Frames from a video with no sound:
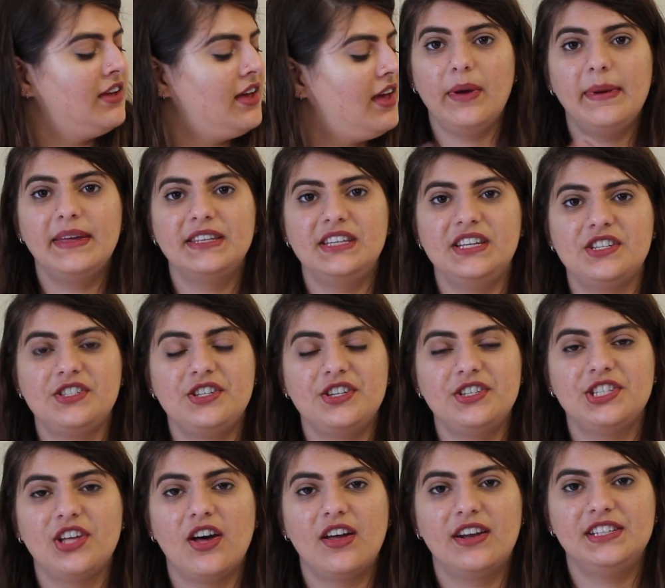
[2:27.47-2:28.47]
The way my
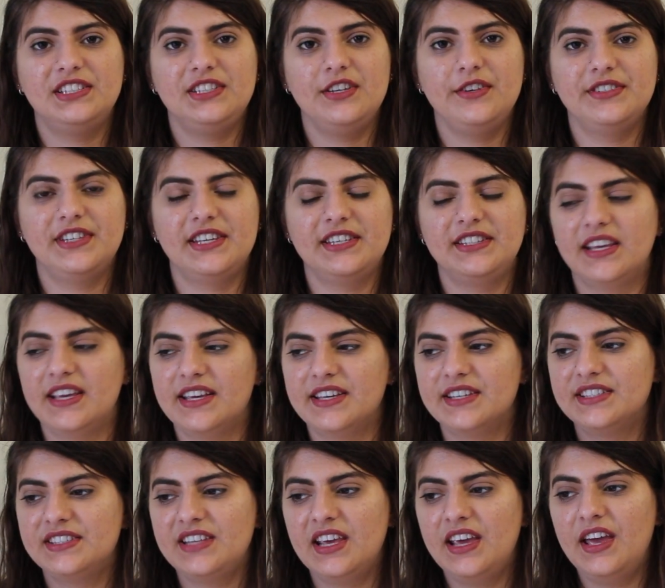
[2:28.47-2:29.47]
teachers taught us to use this
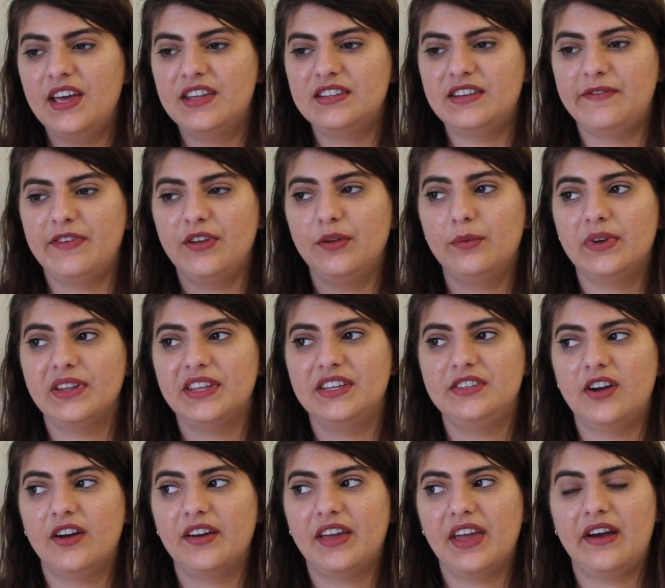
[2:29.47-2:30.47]
is to fill in really
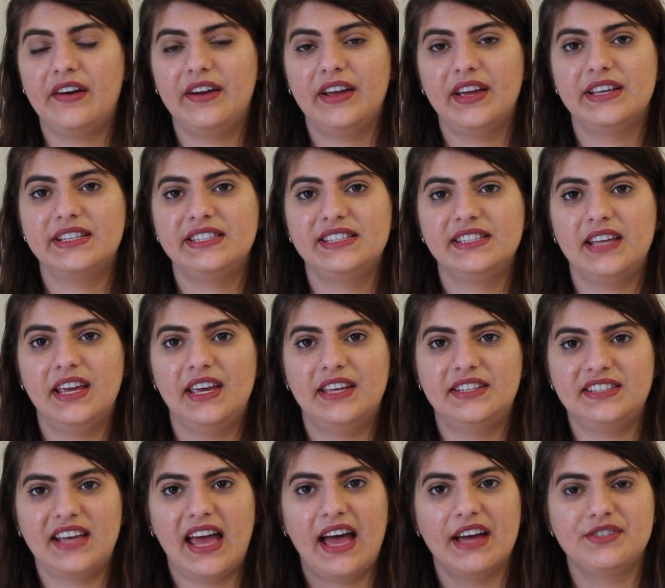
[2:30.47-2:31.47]
dark areas
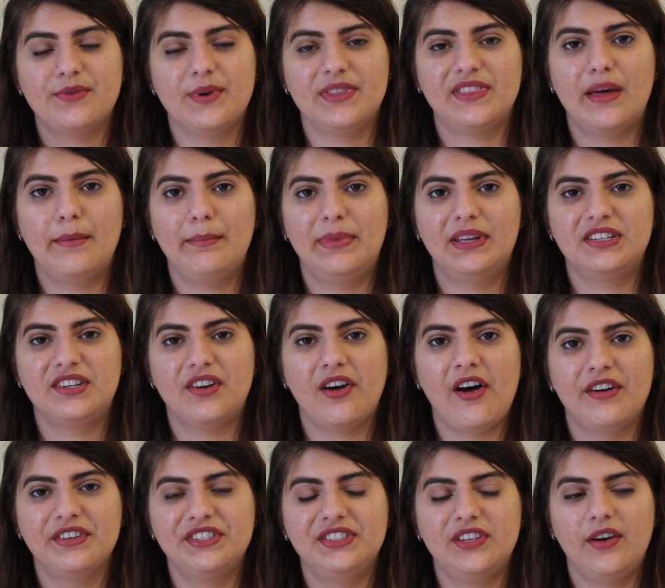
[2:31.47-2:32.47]
and to hatch with them, but to
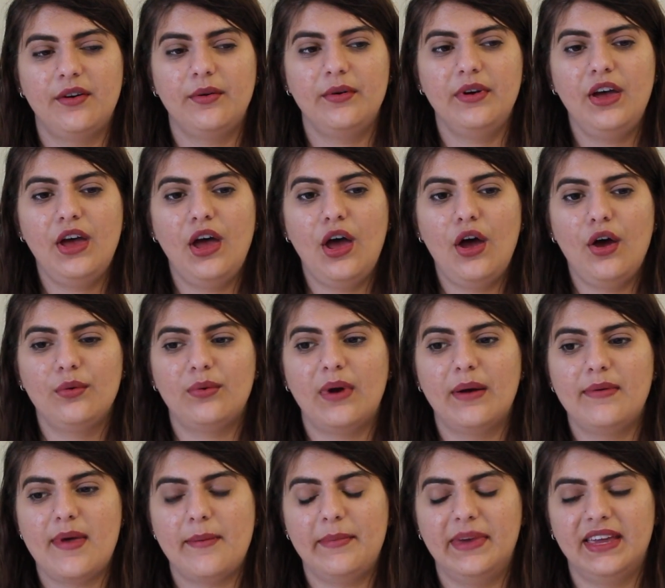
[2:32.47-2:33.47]
also
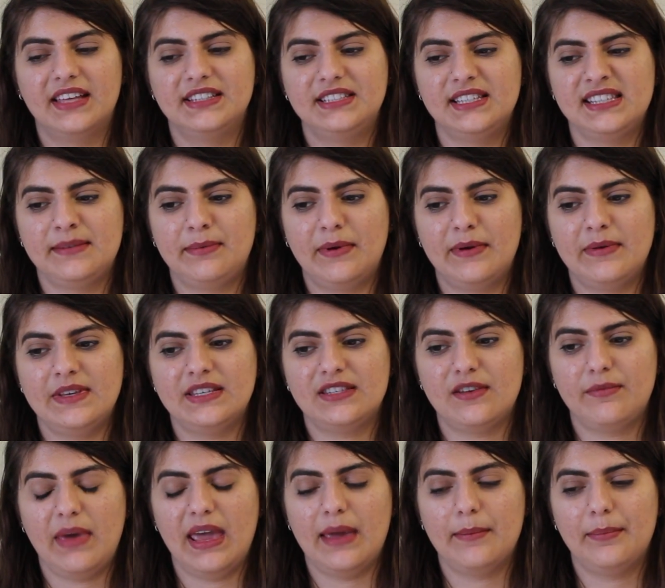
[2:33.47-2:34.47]
rub them against a square piece
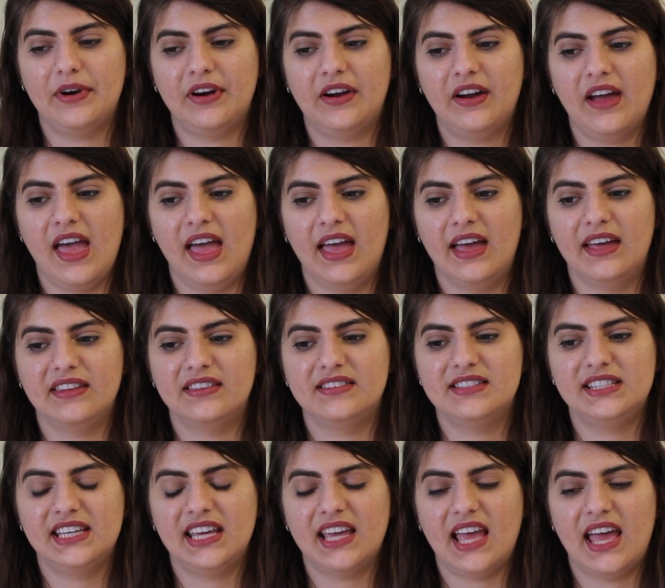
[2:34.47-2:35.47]
of paper
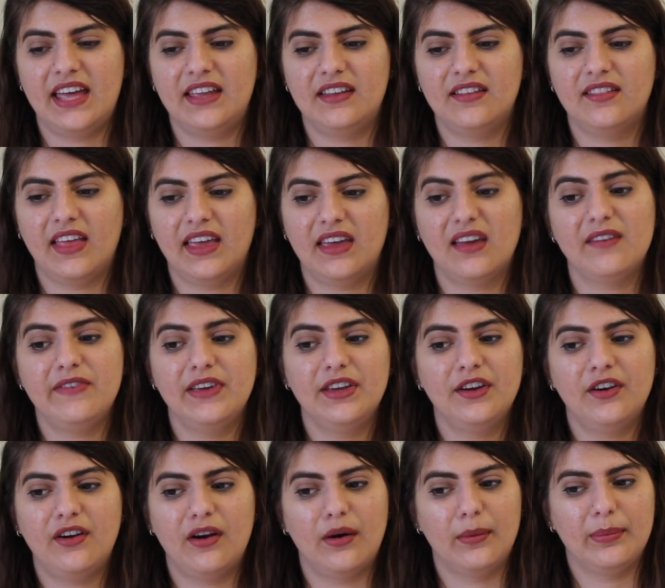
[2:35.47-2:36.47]
and get a
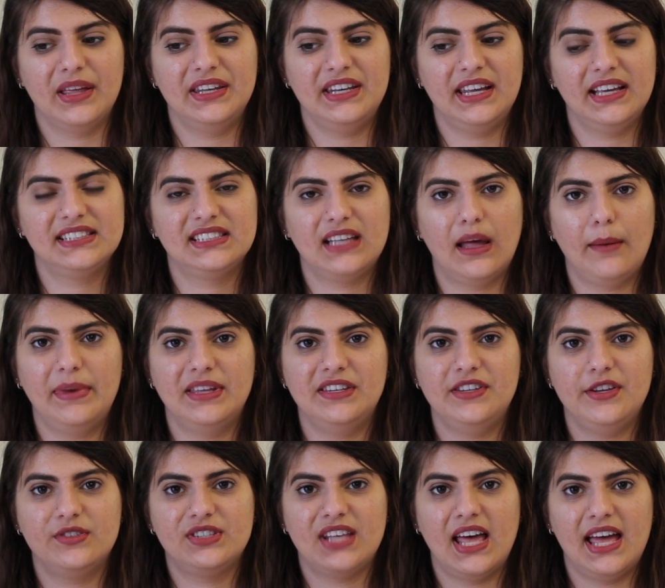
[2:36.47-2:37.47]
finger or a blending sub
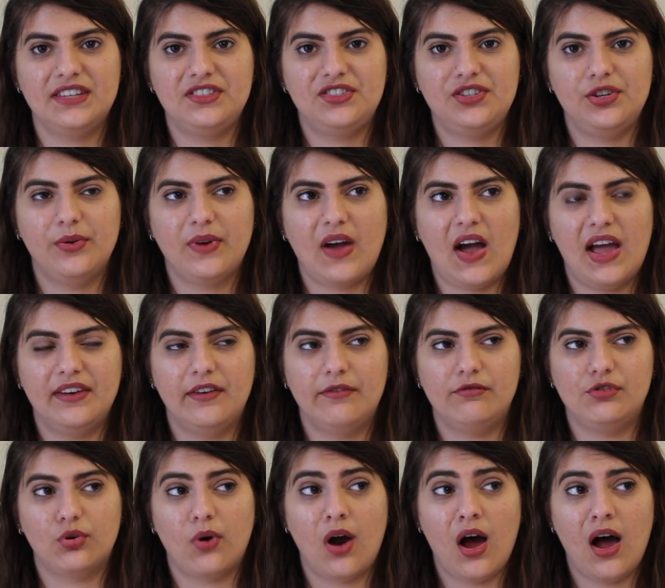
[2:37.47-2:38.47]
and use that to kind
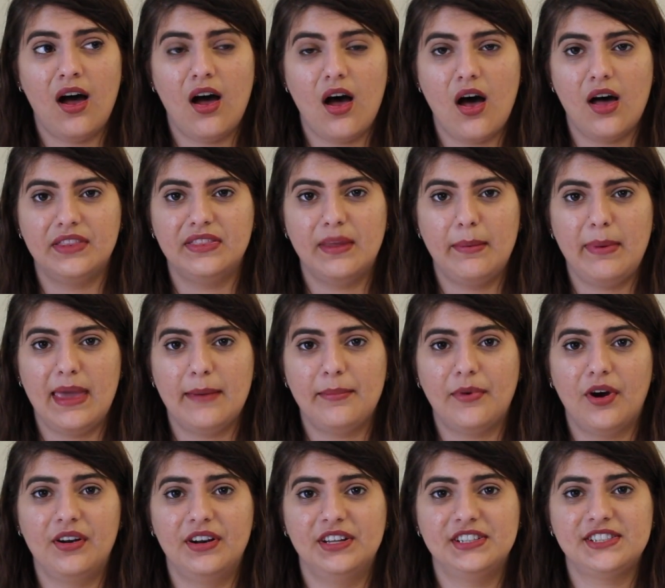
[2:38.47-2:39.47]
of draw on the
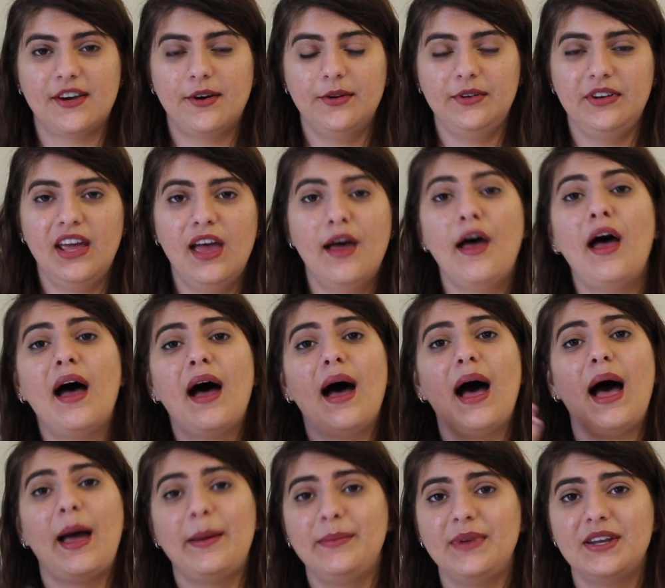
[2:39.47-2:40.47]
paper on its own.
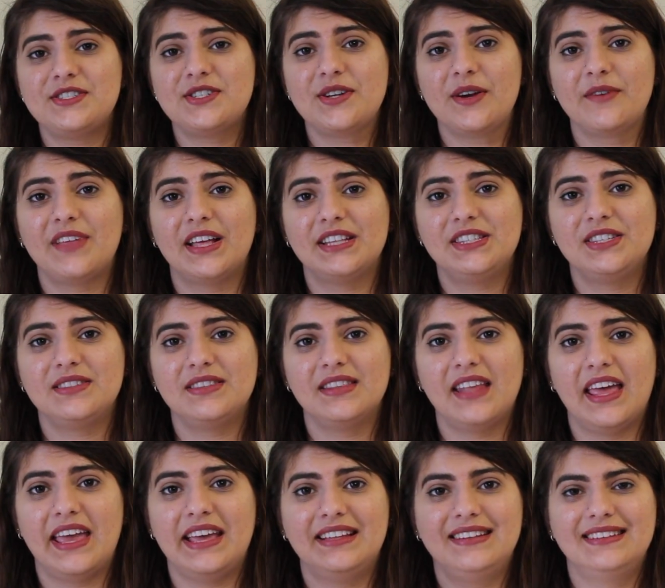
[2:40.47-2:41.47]
I'm not sure if that's
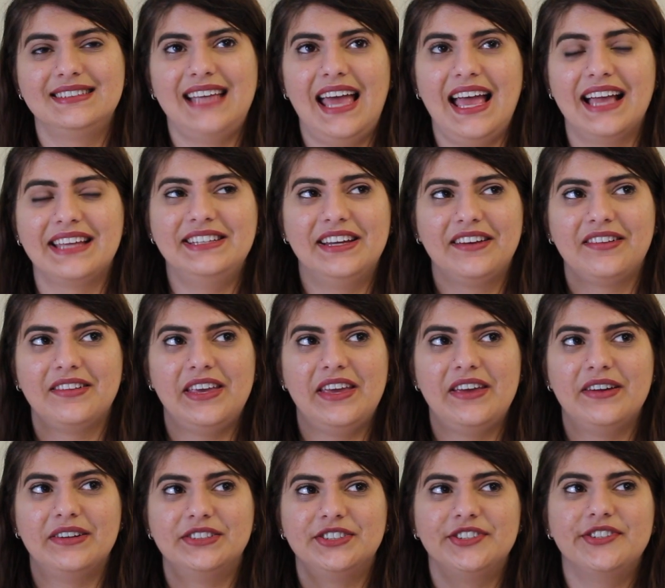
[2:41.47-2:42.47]

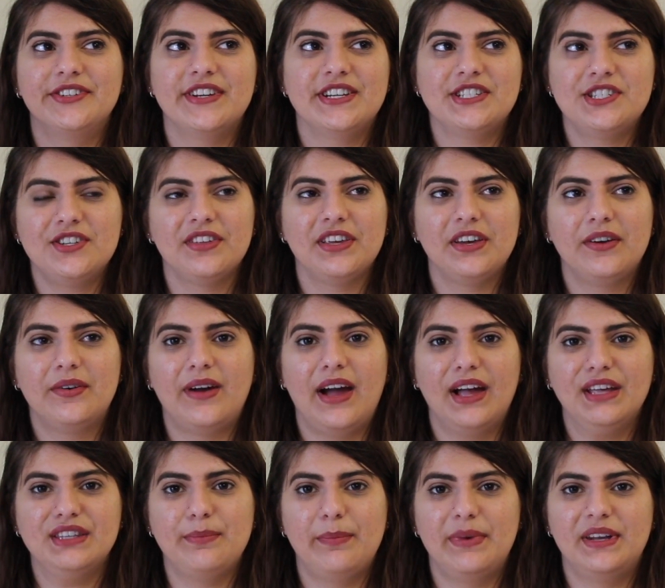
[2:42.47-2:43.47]
technically or traditionally
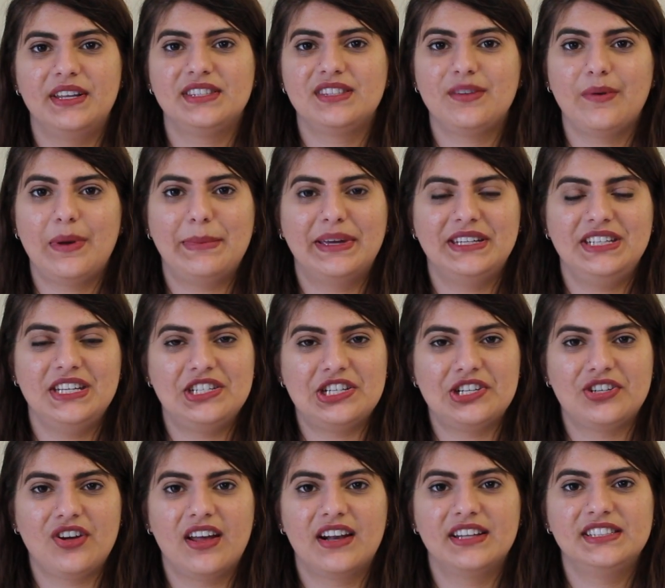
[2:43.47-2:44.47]
correct, but it's the way my teacher
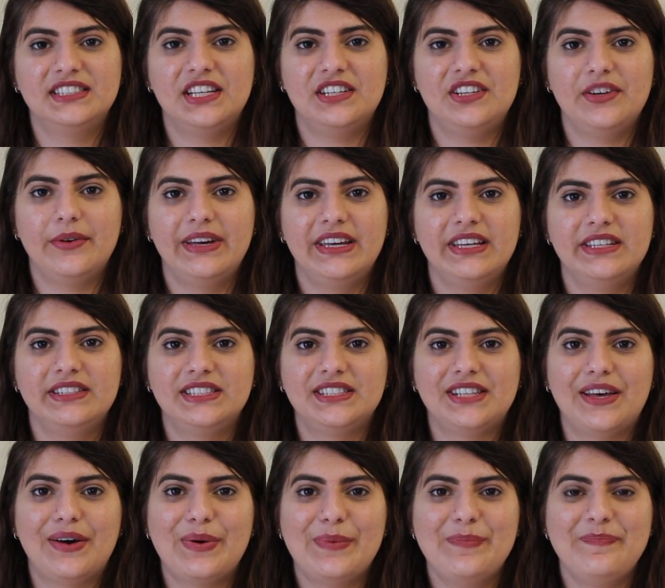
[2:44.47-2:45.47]
taught us to do it,
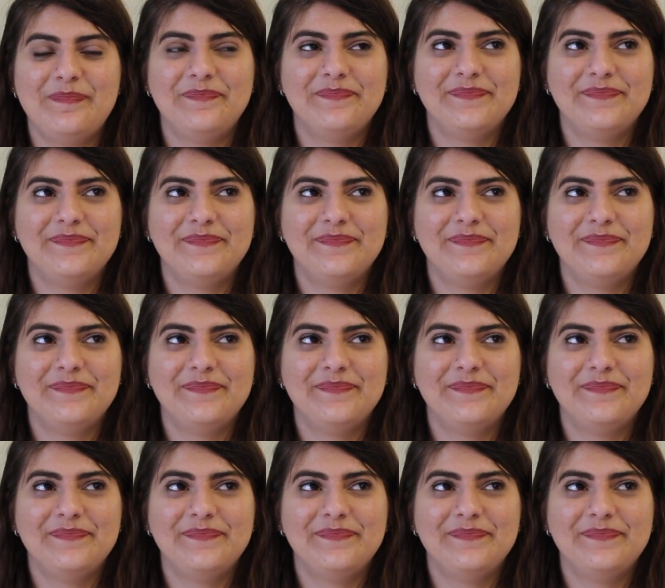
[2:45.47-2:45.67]
so.